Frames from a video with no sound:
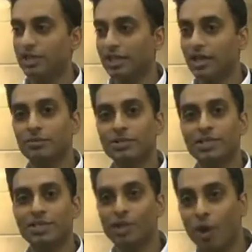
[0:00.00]
she comes
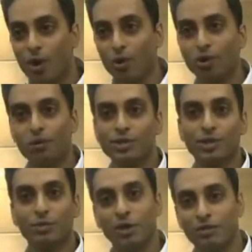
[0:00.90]
and says, oh, you were
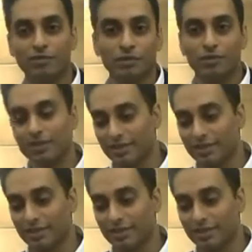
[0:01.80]
so wonderful.